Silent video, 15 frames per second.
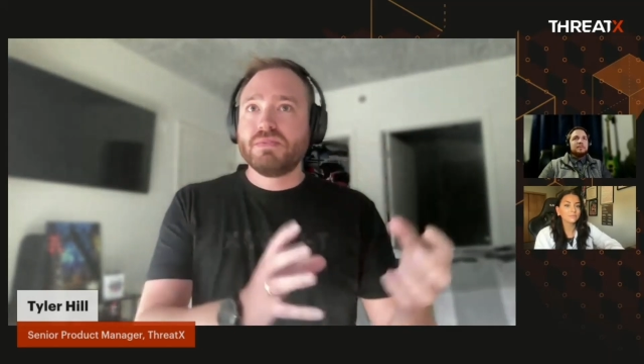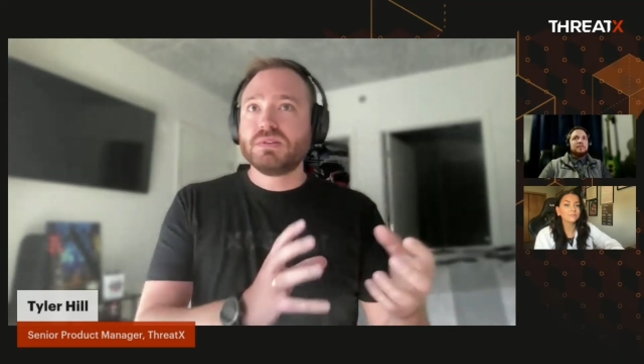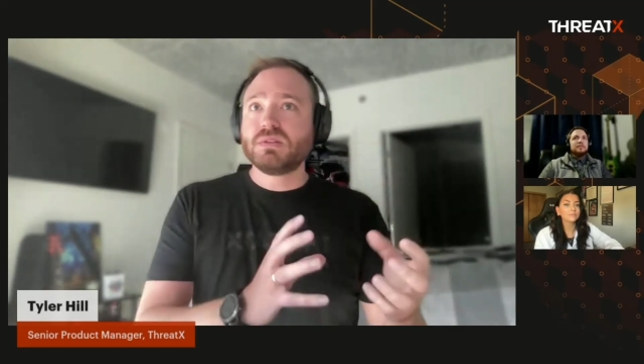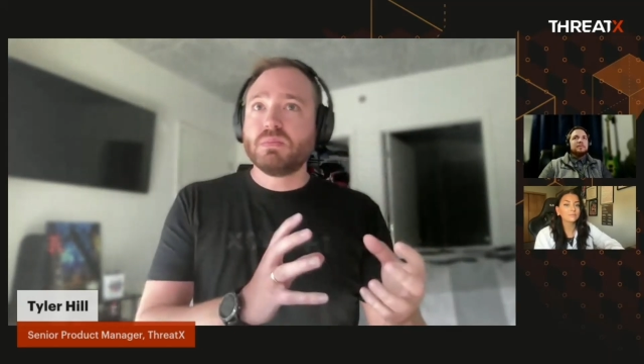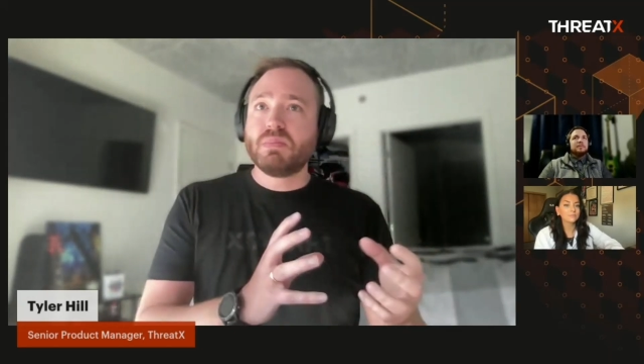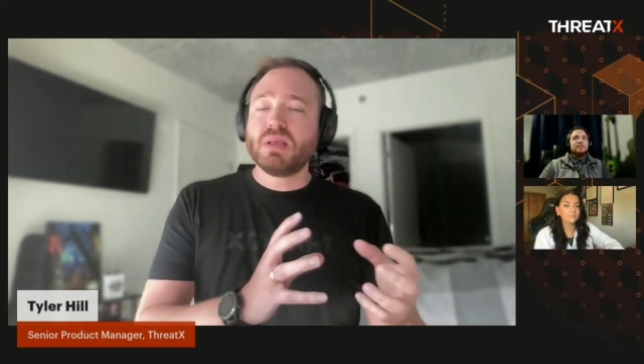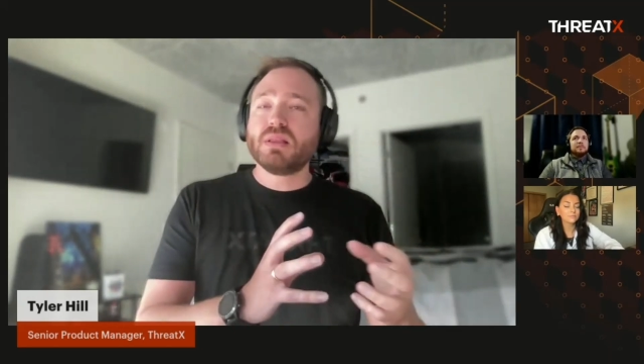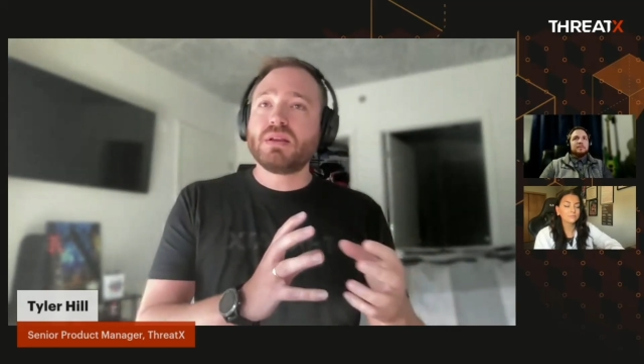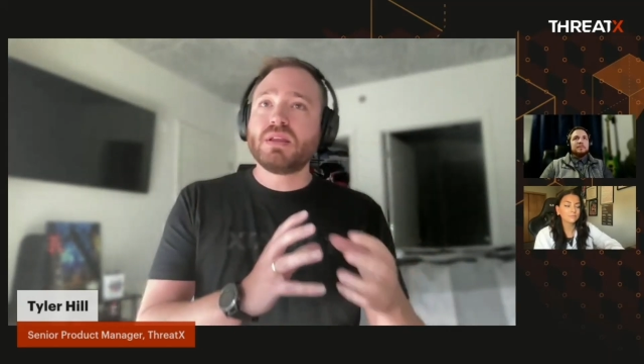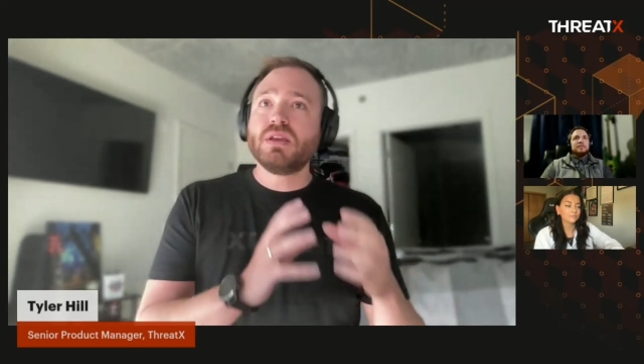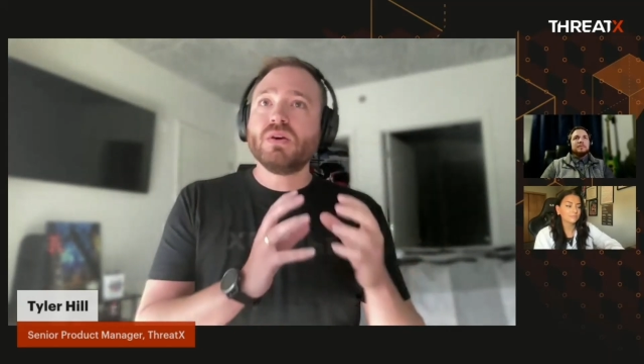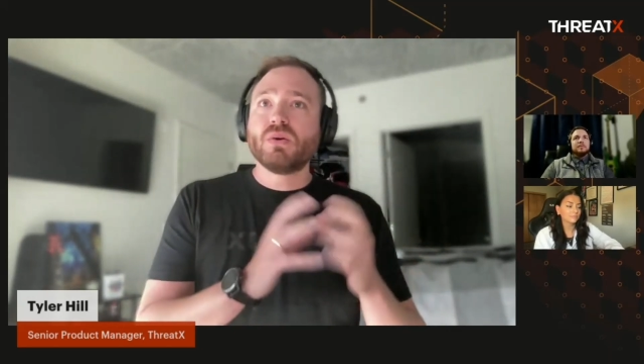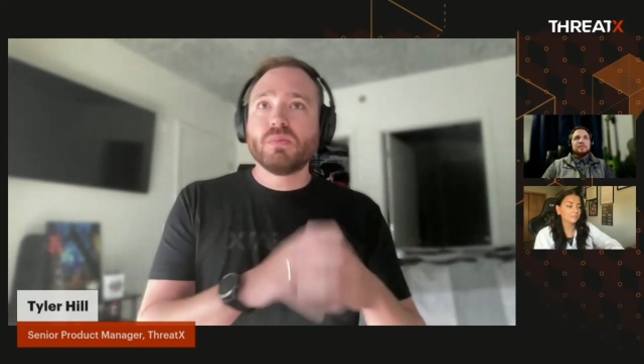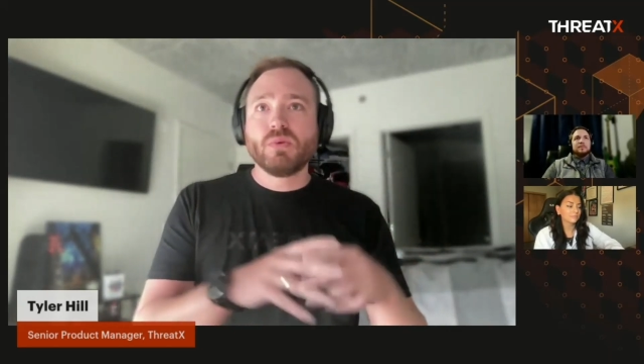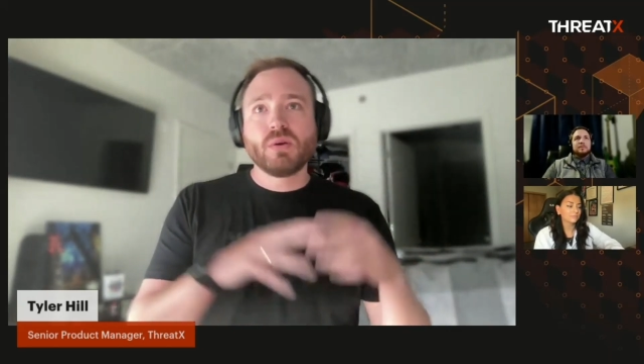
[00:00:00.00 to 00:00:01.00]

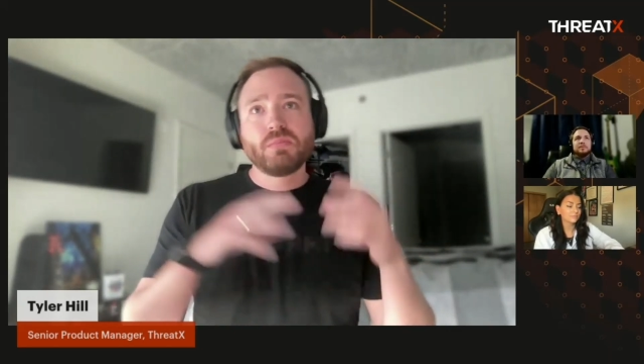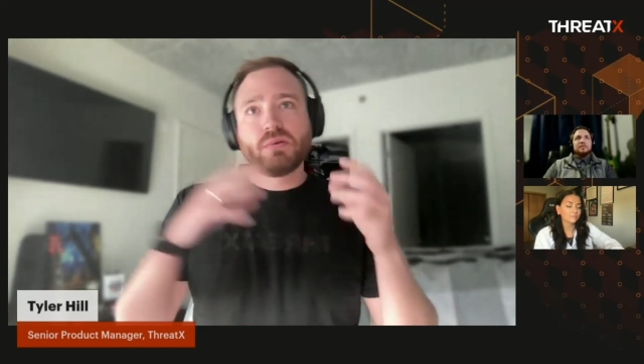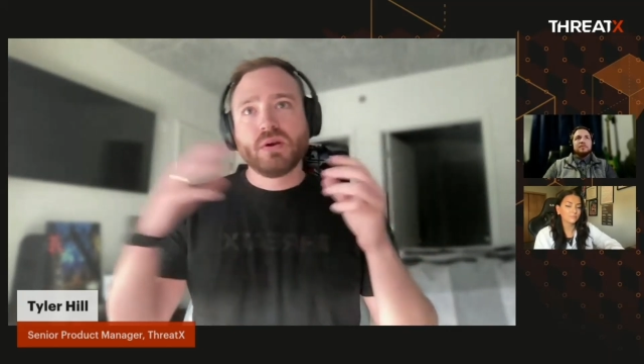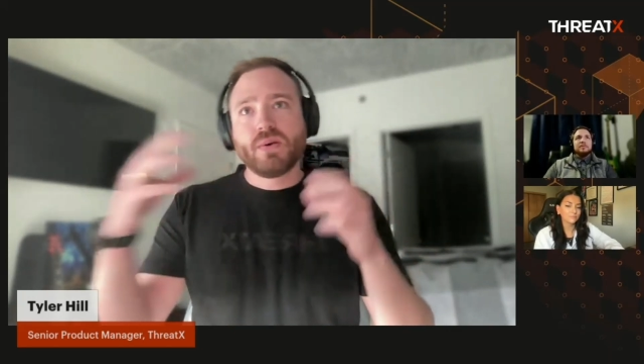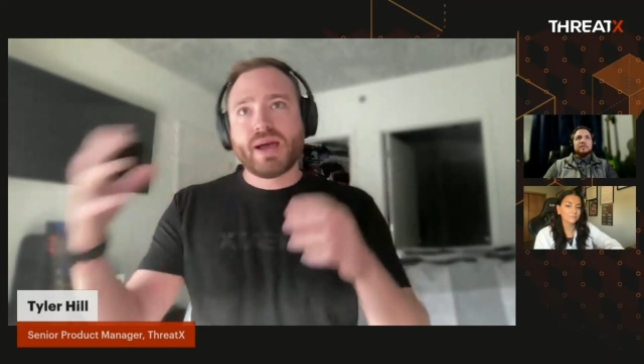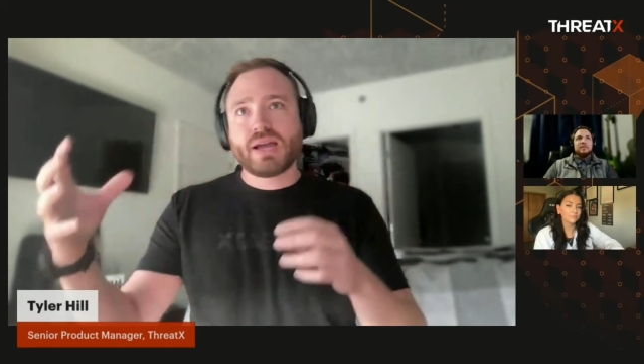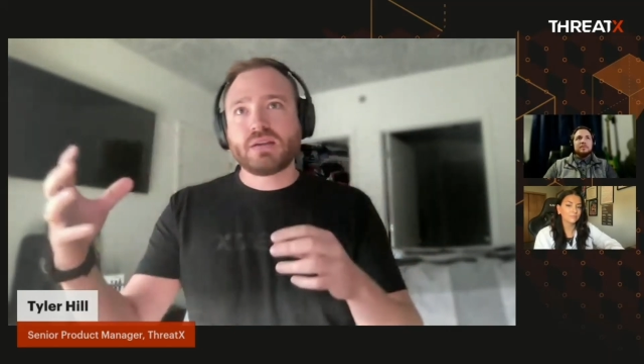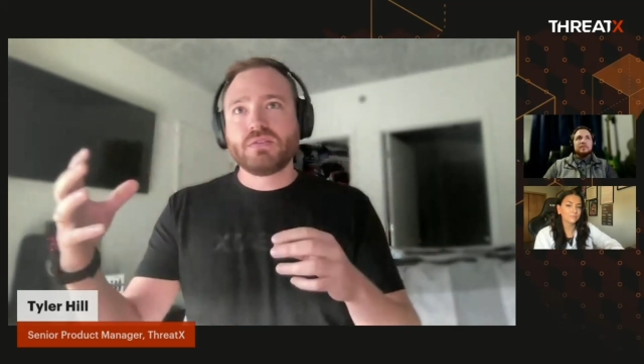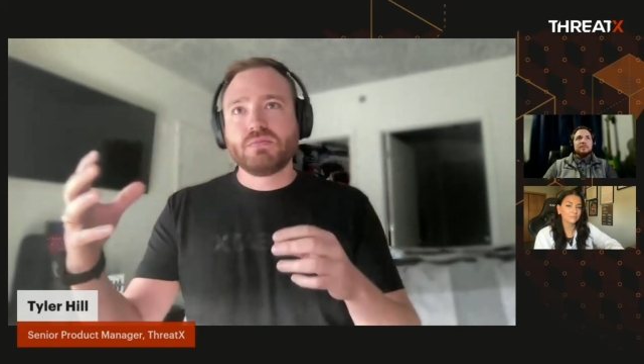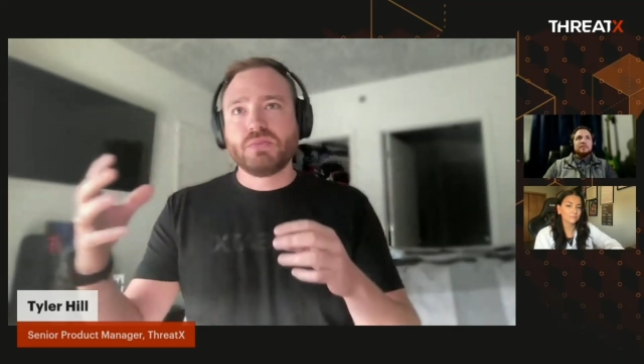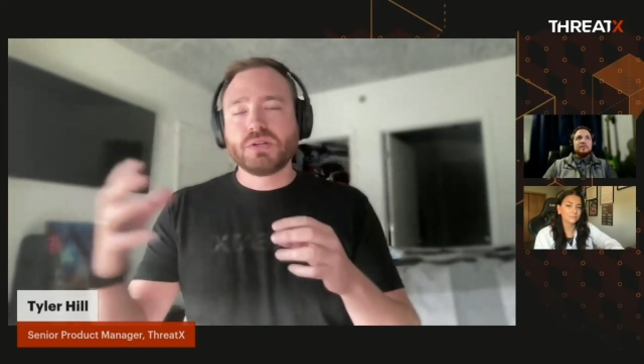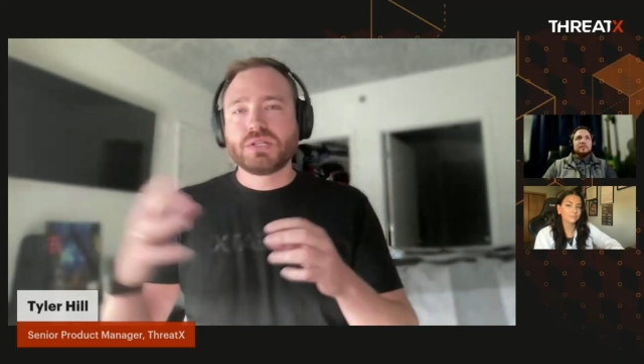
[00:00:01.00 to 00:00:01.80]
visibility or more proactive